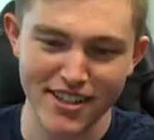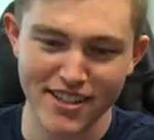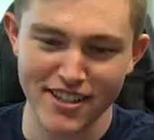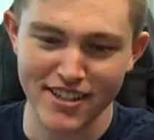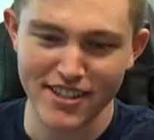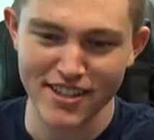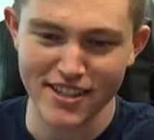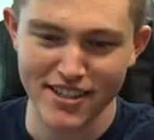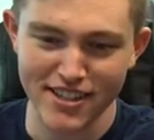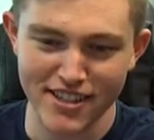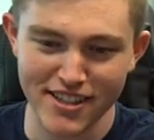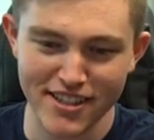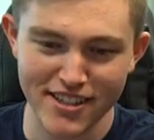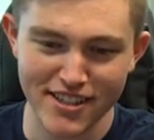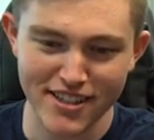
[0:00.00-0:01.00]

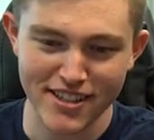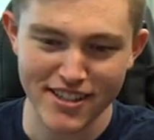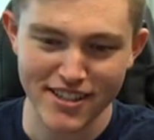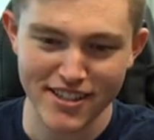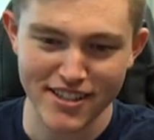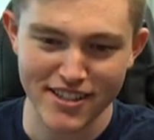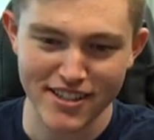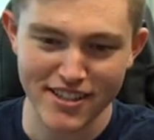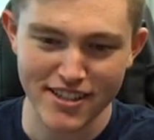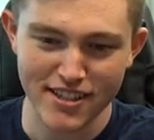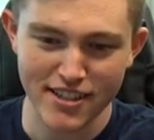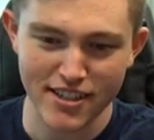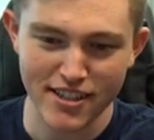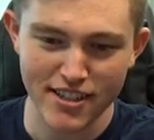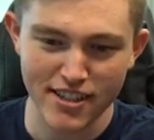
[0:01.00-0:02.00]

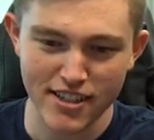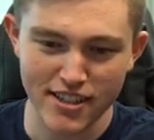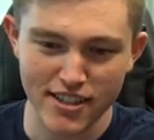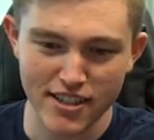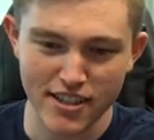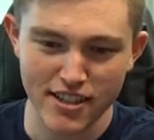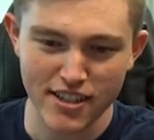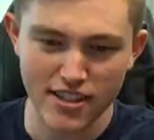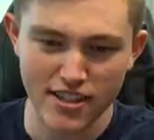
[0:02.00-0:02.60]
This person isn't speaking.